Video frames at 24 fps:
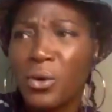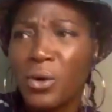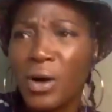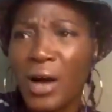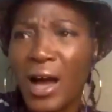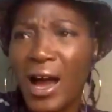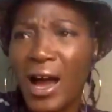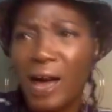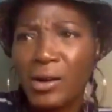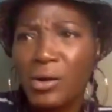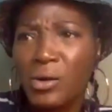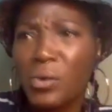
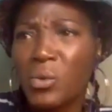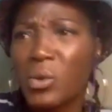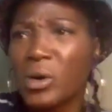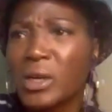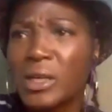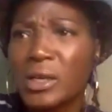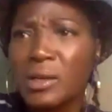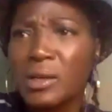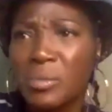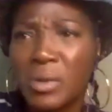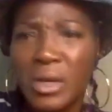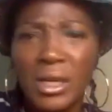I don't
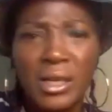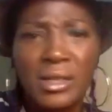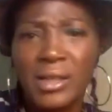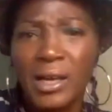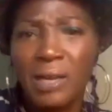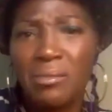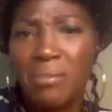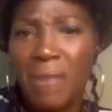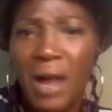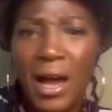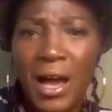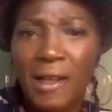want it being
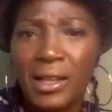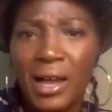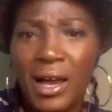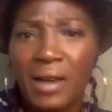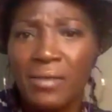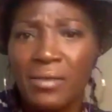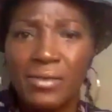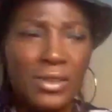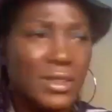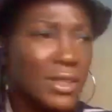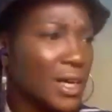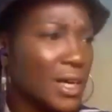like my
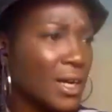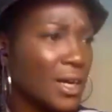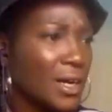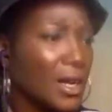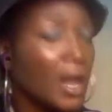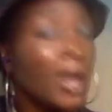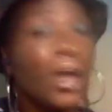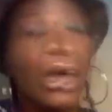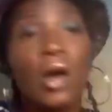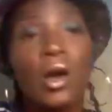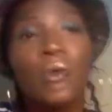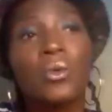life and da da
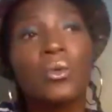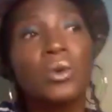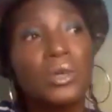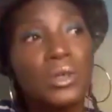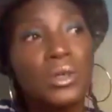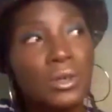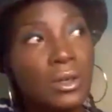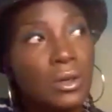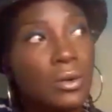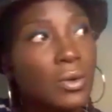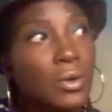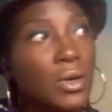da. Well,
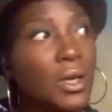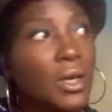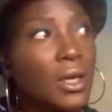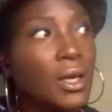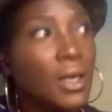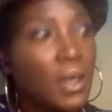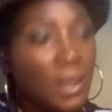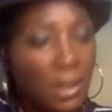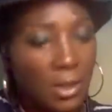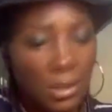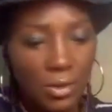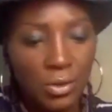you know what?
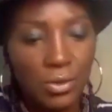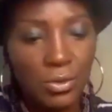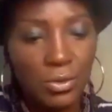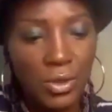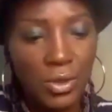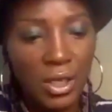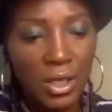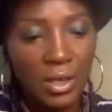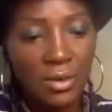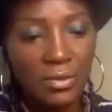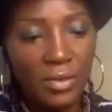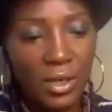You
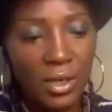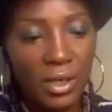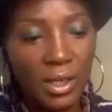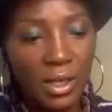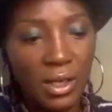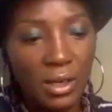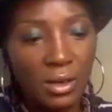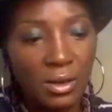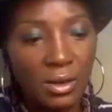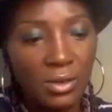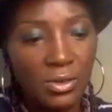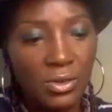give a
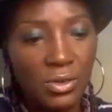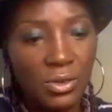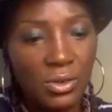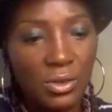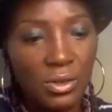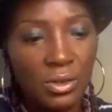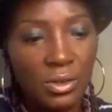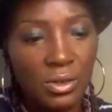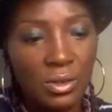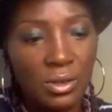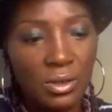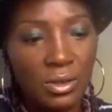
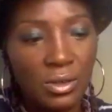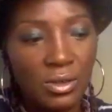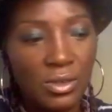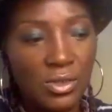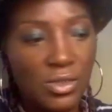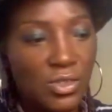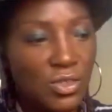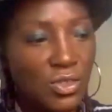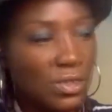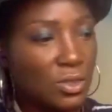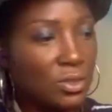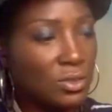character a
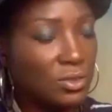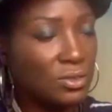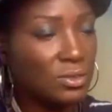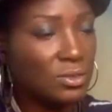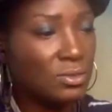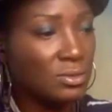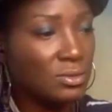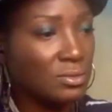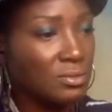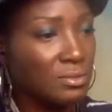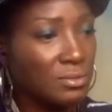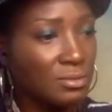
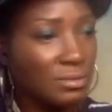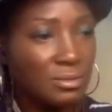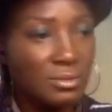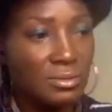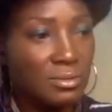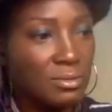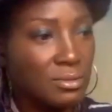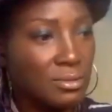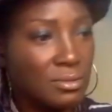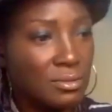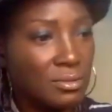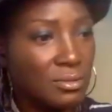certain
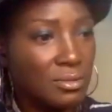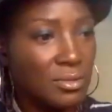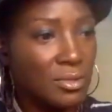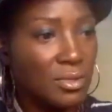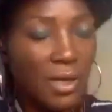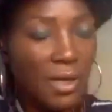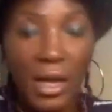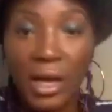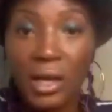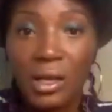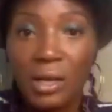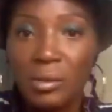
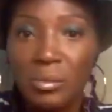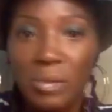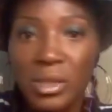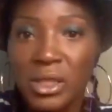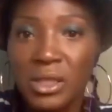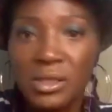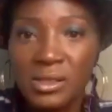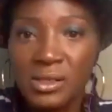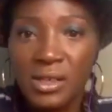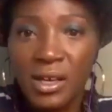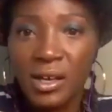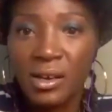
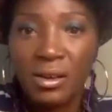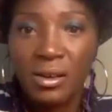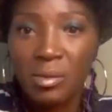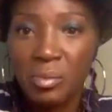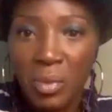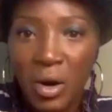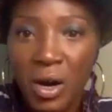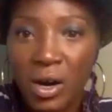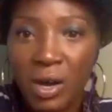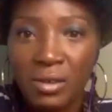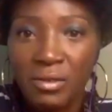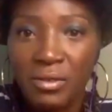elements that are
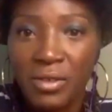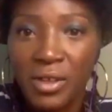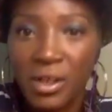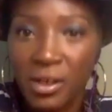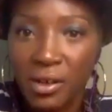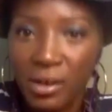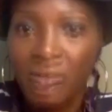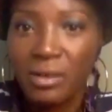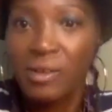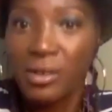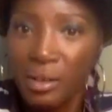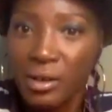part of
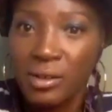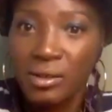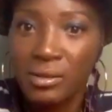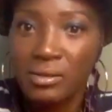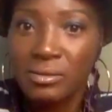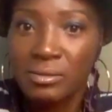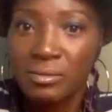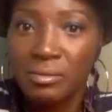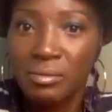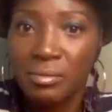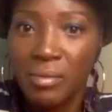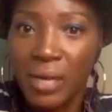their
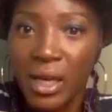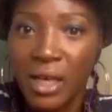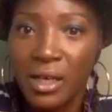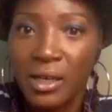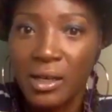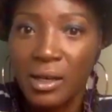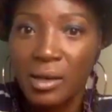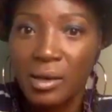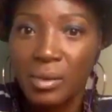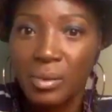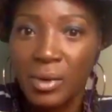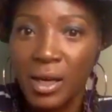
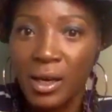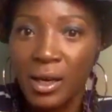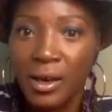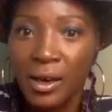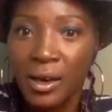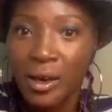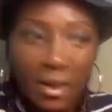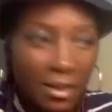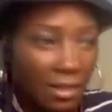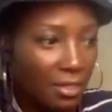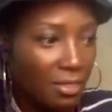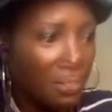makeup,
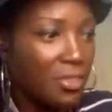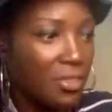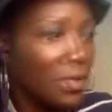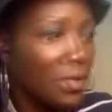they're